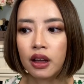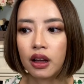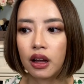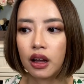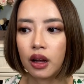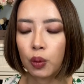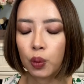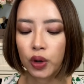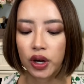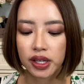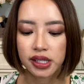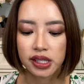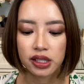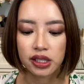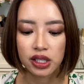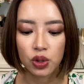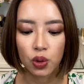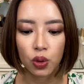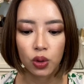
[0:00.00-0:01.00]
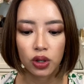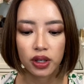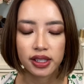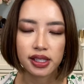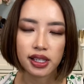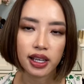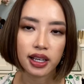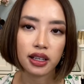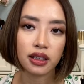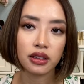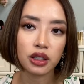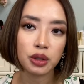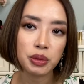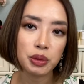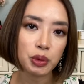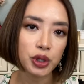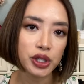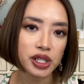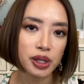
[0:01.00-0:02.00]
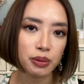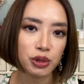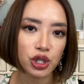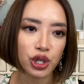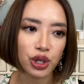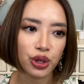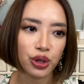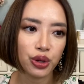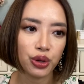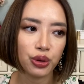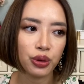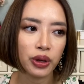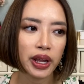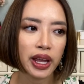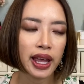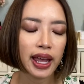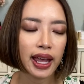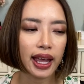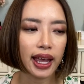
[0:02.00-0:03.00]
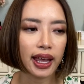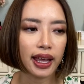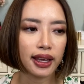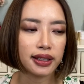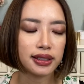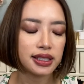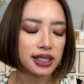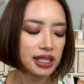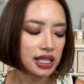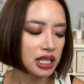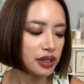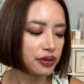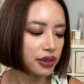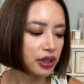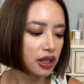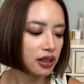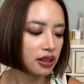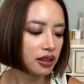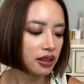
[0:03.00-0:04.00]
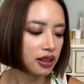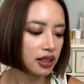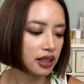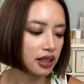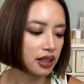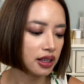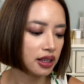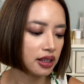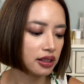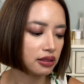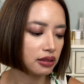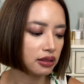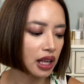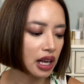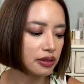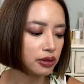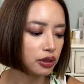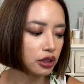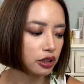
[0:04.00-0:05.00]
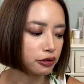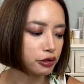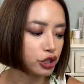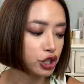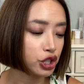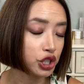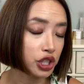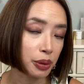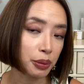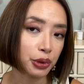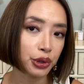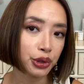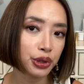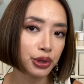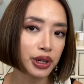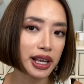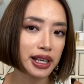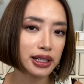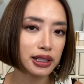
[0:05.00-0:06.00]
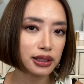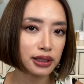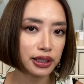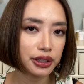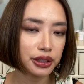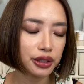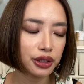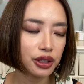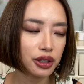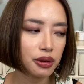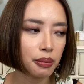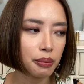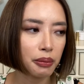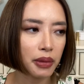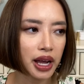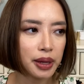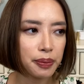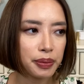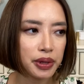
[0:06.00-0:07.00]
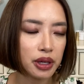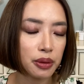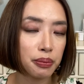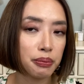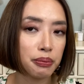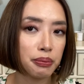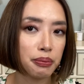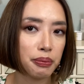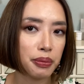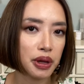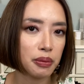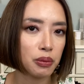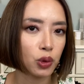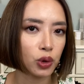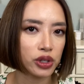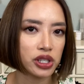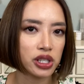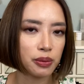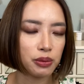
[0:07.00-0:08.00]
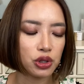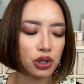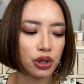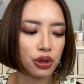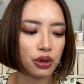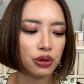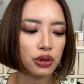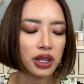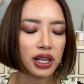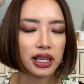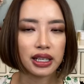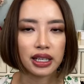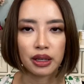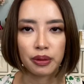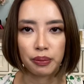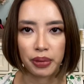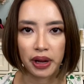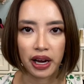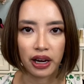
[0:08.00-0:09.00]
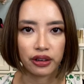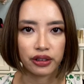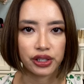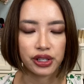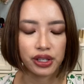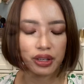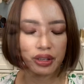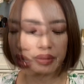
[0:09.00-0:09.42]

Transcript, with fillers: Uh, whereas the Dior is like a little bit more subdued, and even the level of shimmer and glitter might be a bit more subdued in comparison.